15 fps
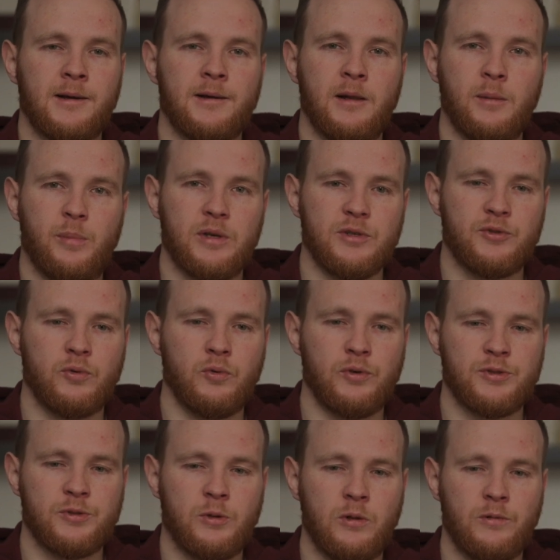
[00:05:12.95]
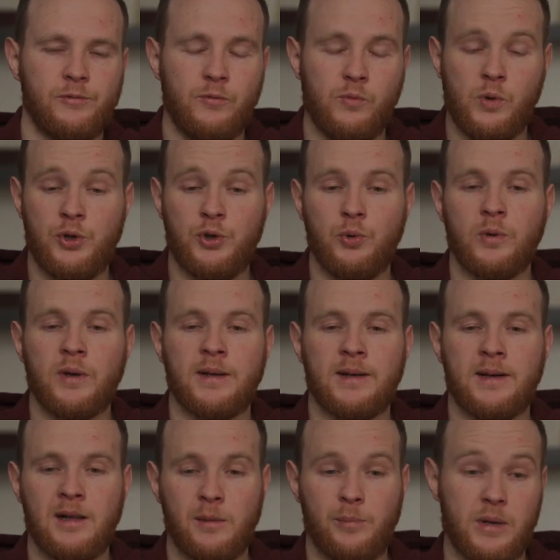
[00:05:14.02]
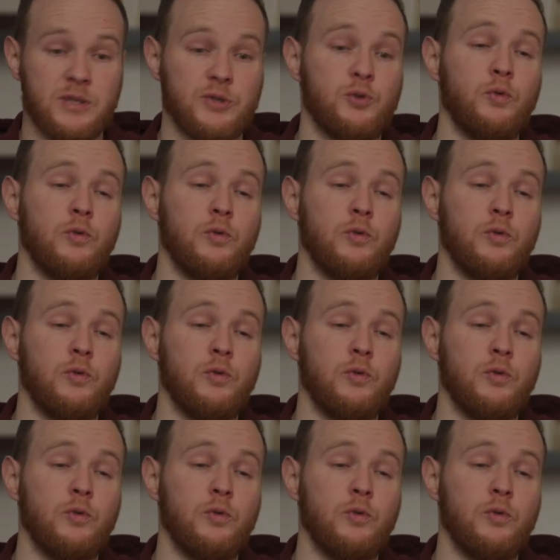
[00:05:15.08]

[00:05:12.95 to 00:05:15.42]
help us to resolve, which you can help us